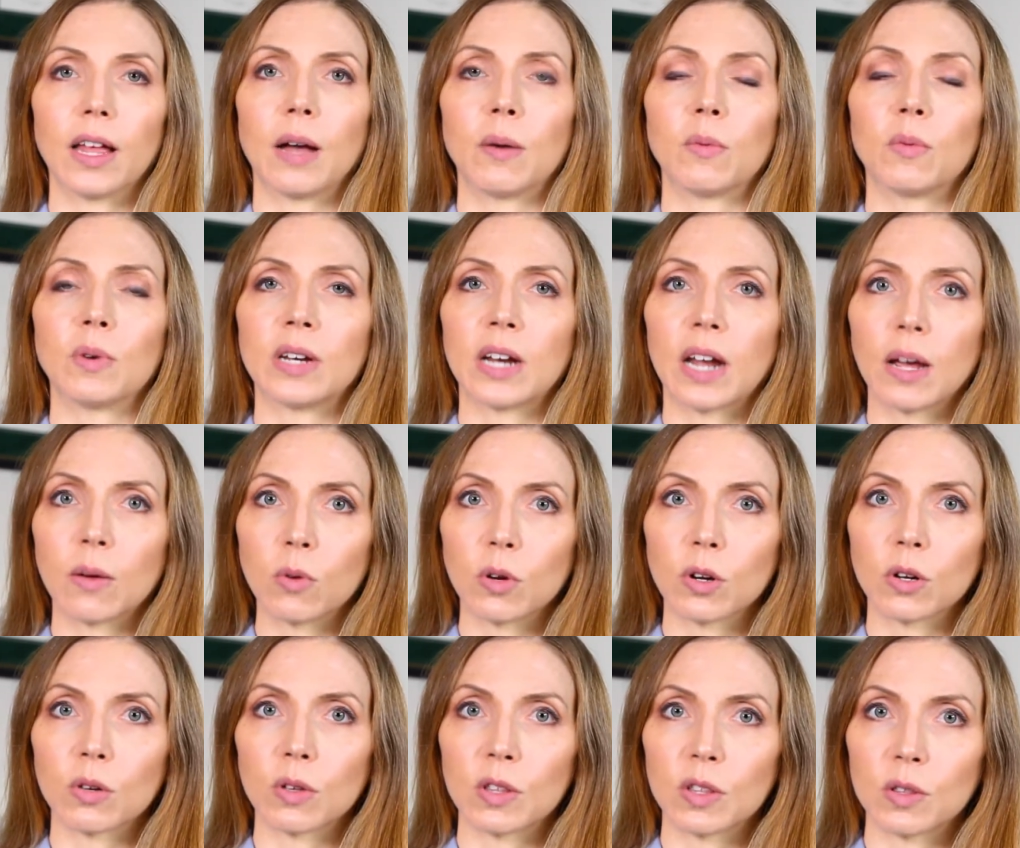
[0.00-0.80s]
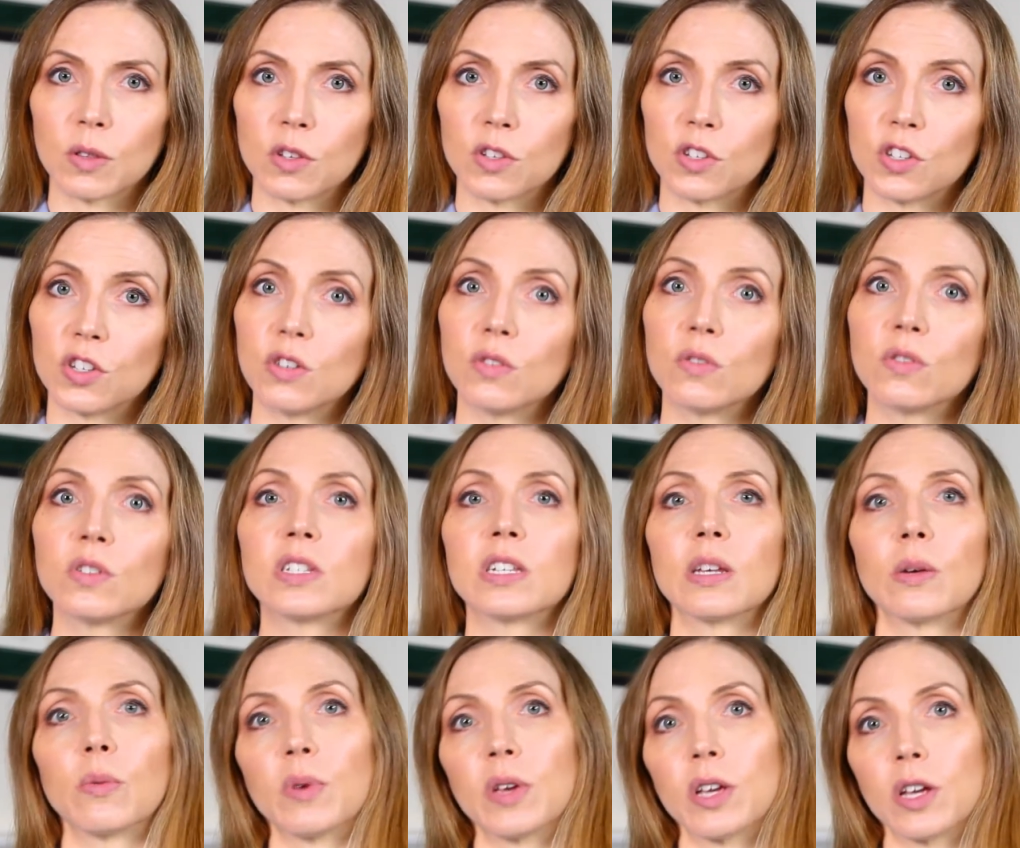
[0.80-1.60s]
And when I work with
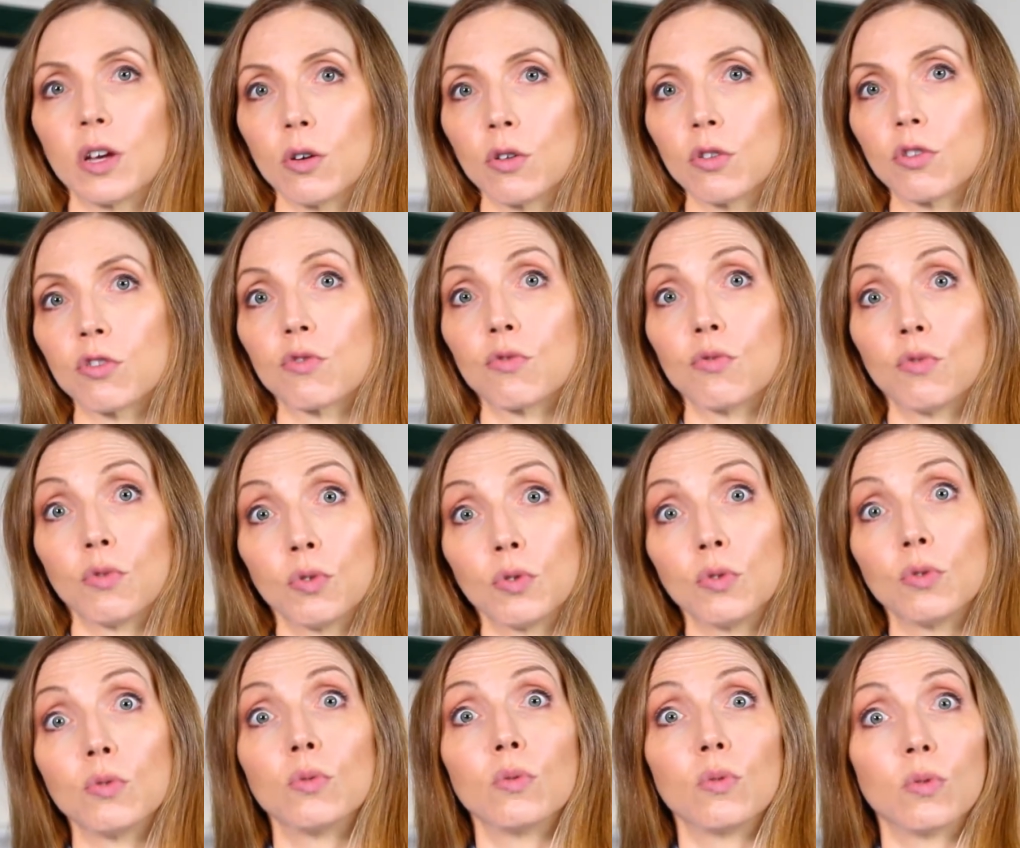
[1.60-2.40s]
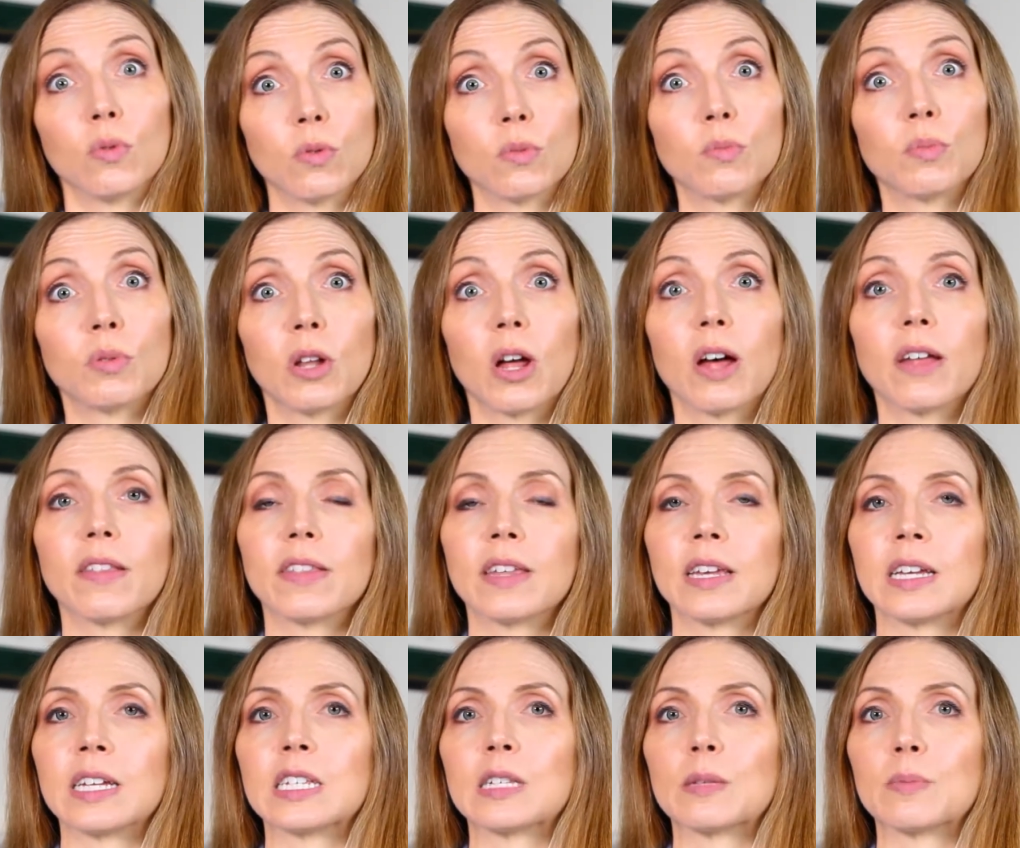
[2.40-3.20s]
students and we go through plot
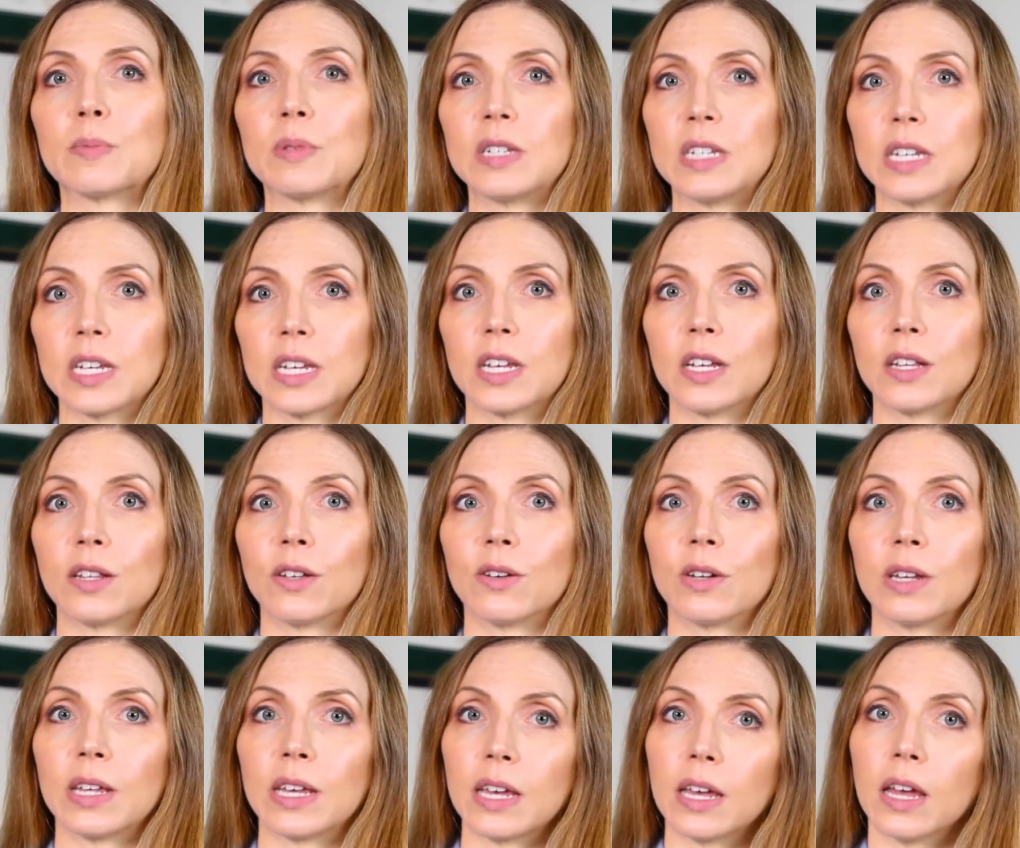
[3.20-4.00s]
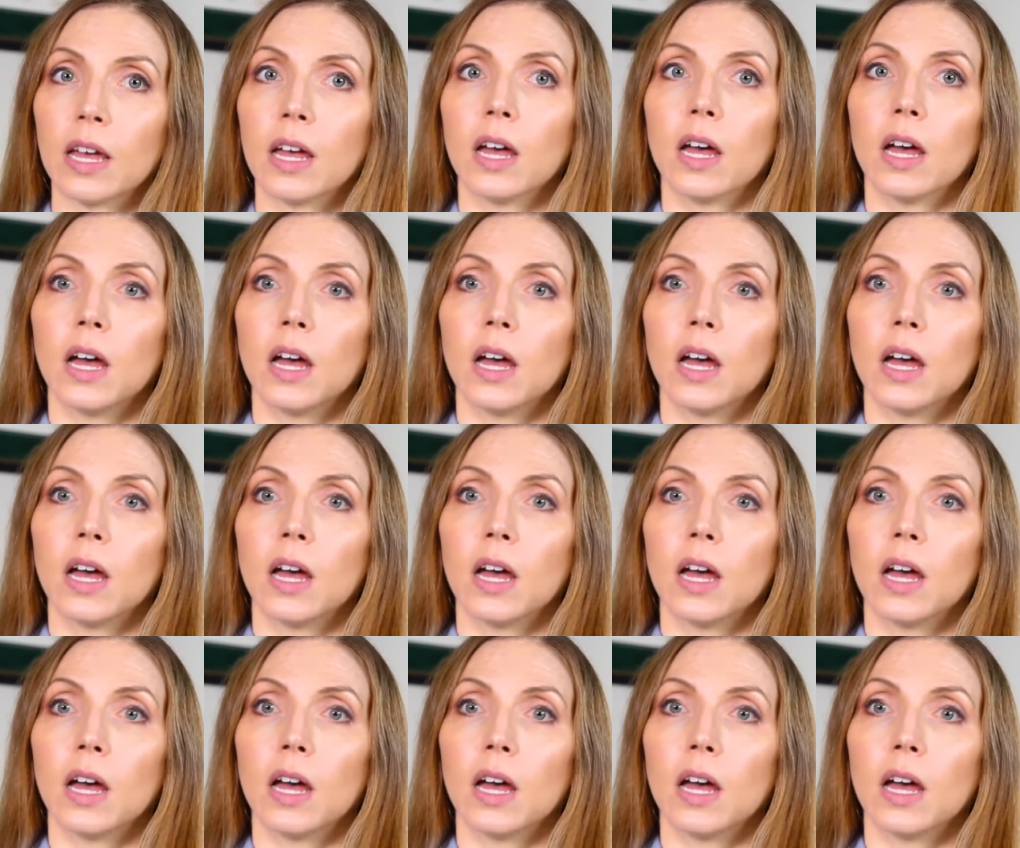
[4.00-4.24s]
things, particularly